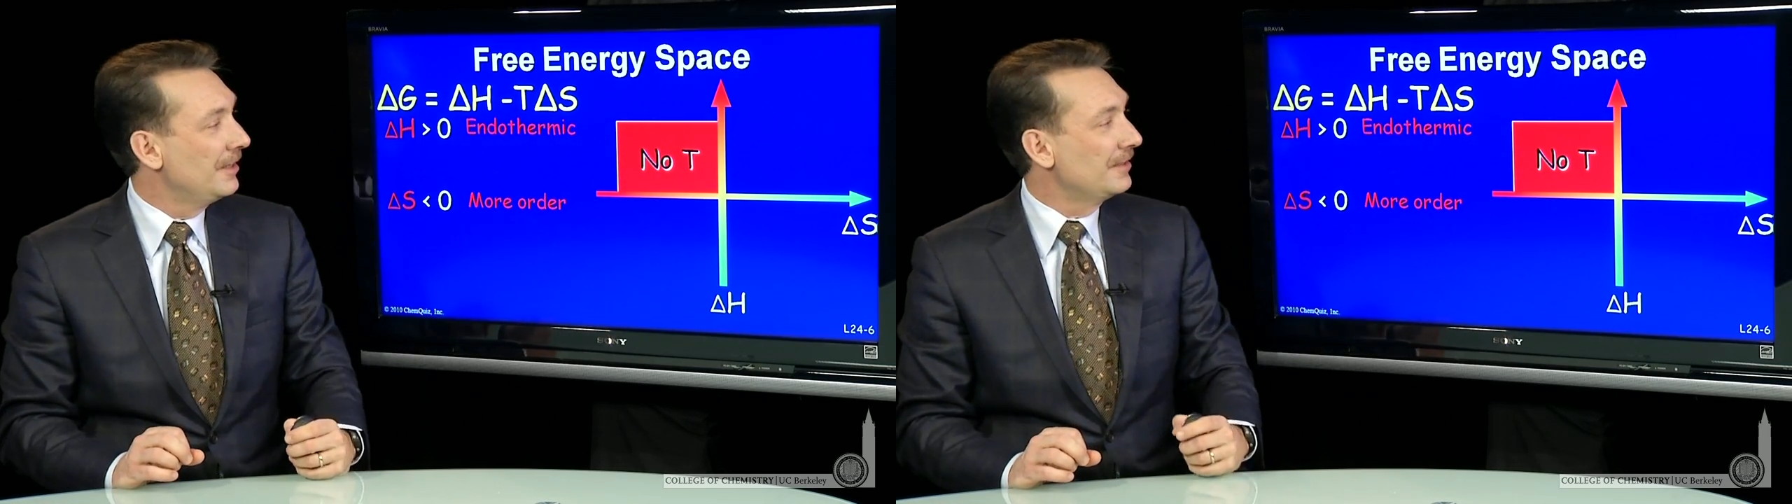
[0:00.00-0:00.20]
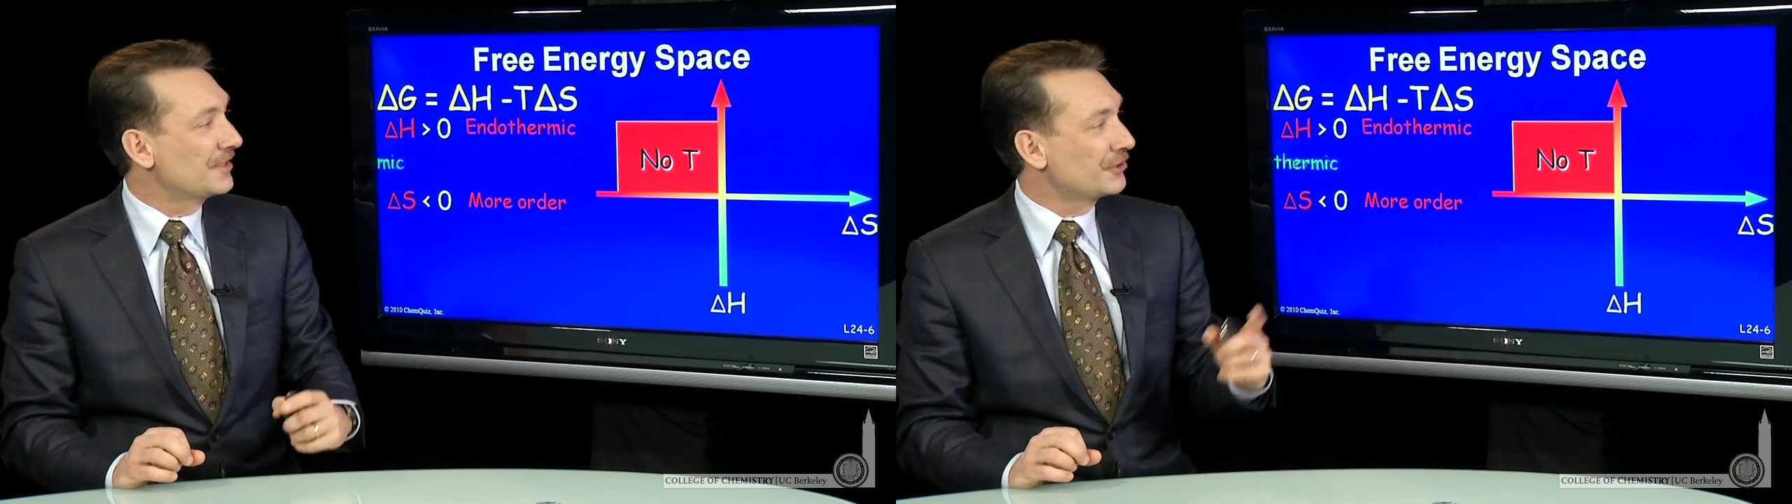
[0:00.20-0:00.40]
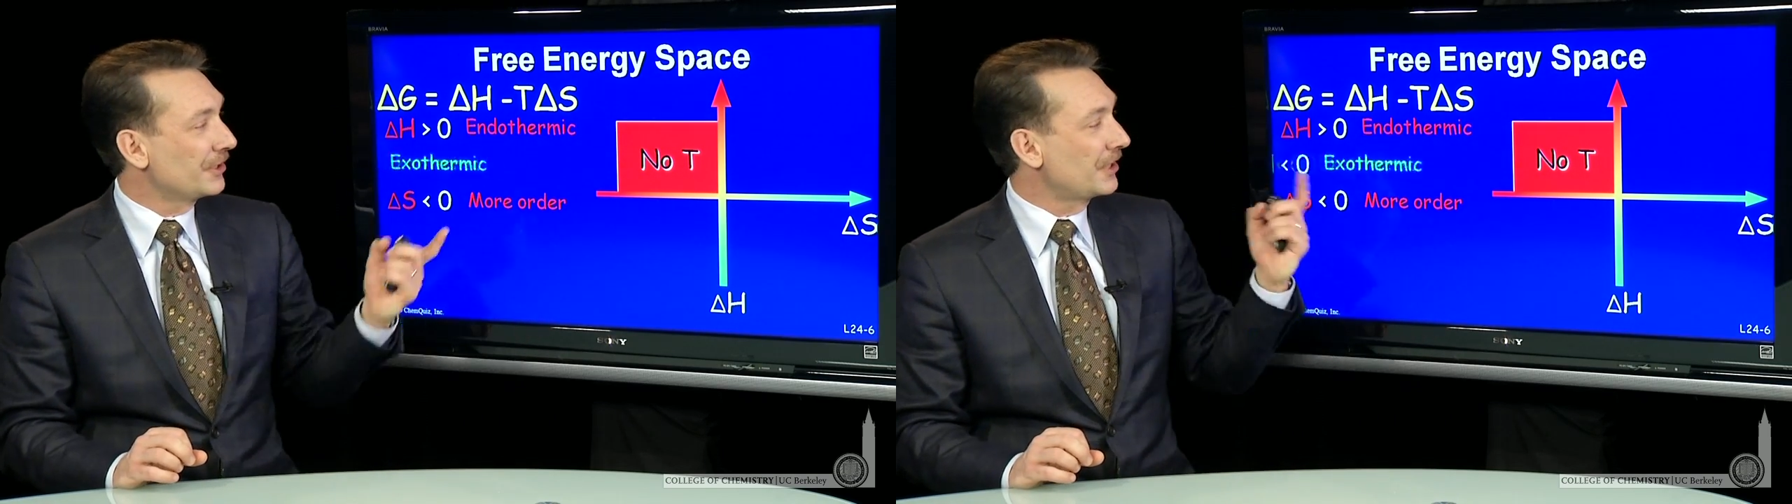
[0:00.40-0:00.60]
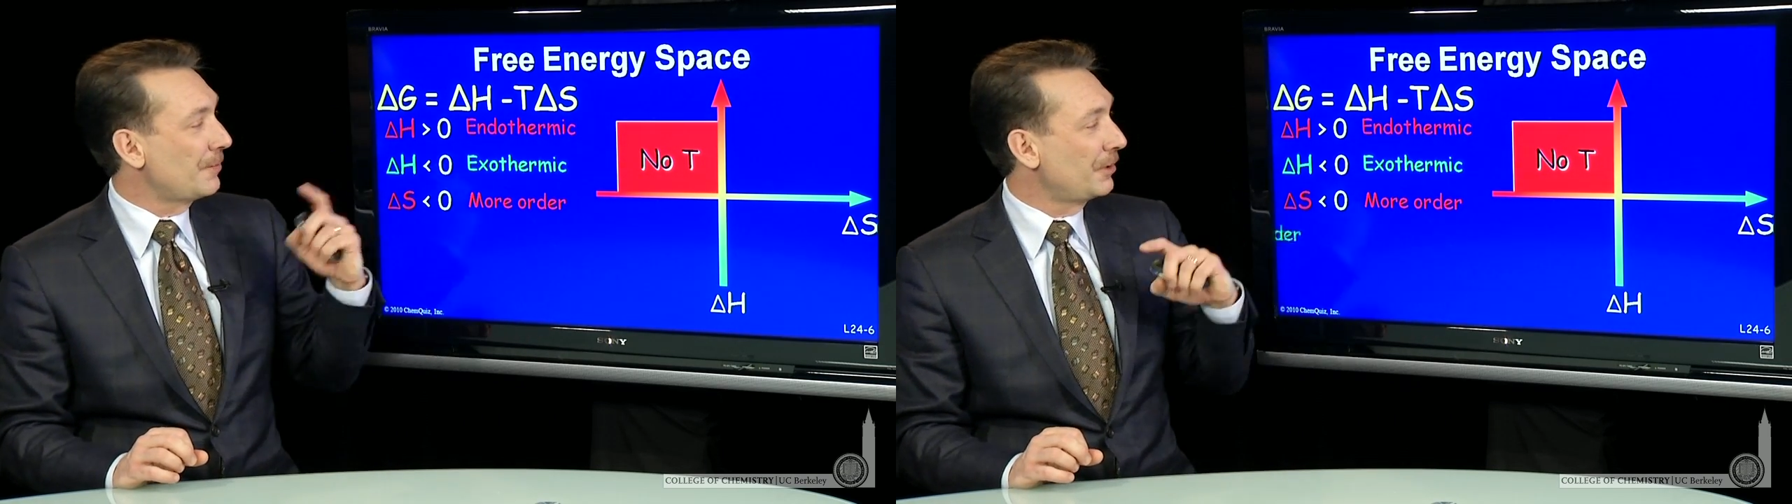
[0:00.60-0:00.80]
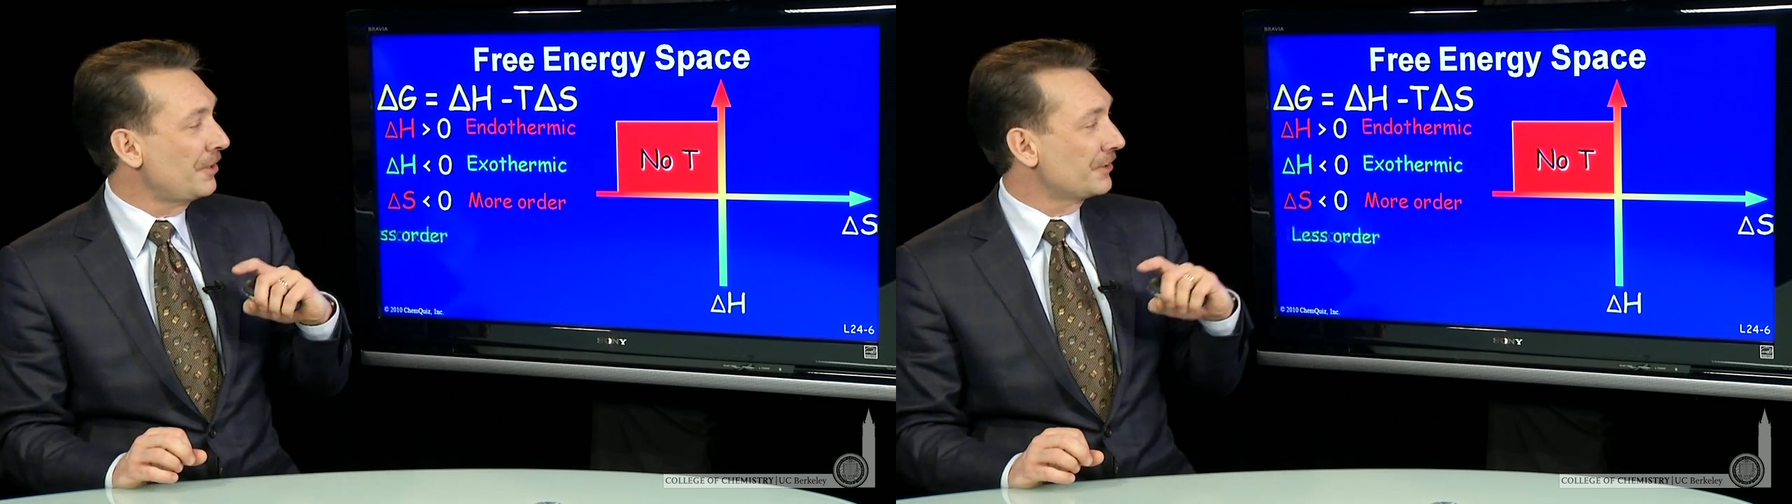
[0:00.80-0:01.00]
Let's look at a
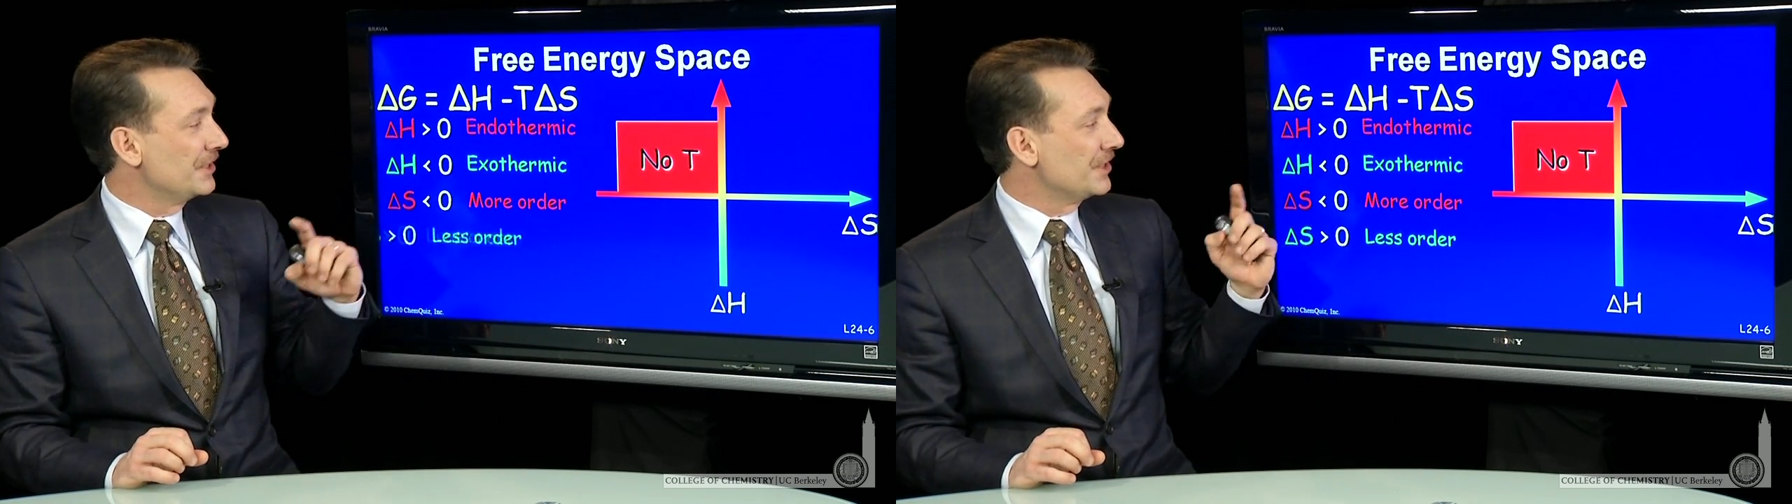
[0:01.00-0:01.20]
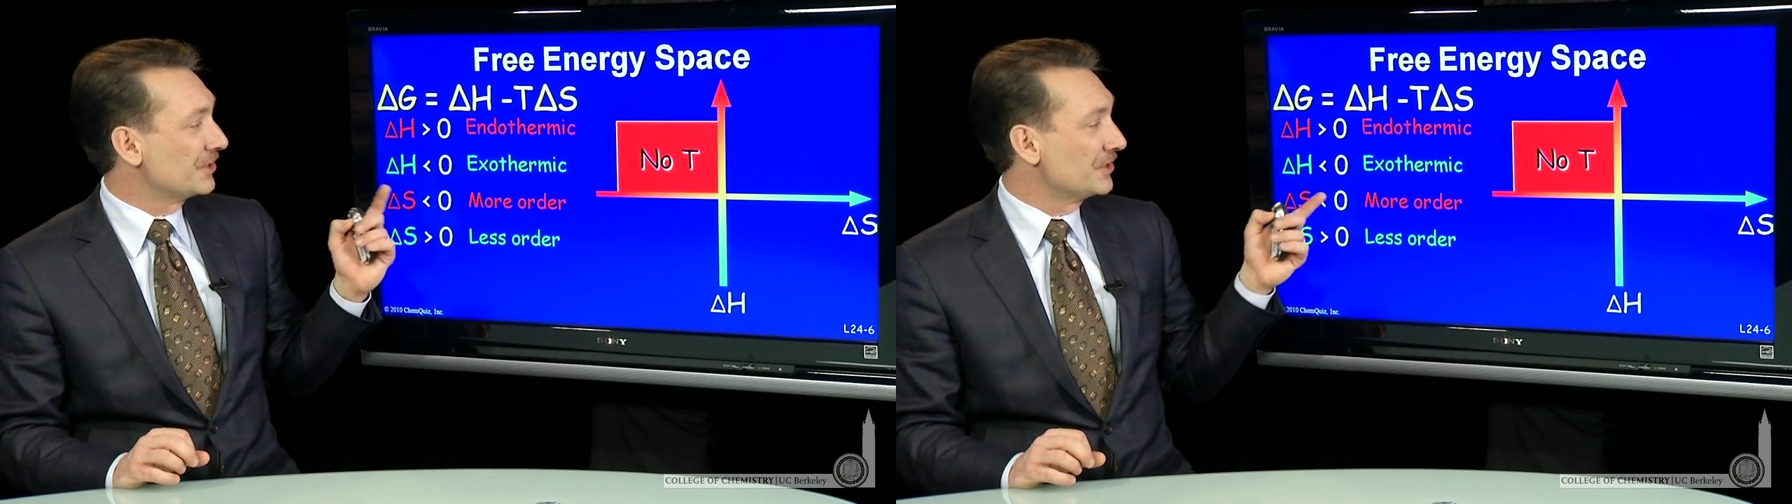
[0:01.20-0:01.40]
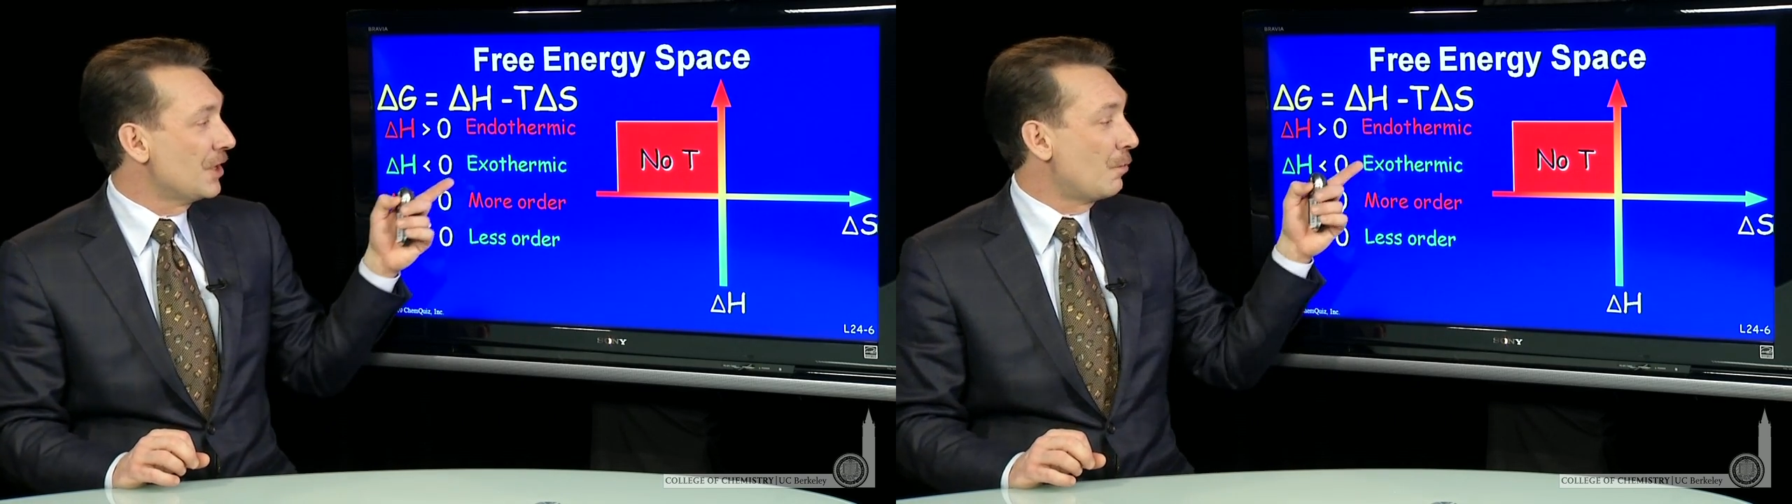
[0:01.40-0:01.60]
couple other conditions.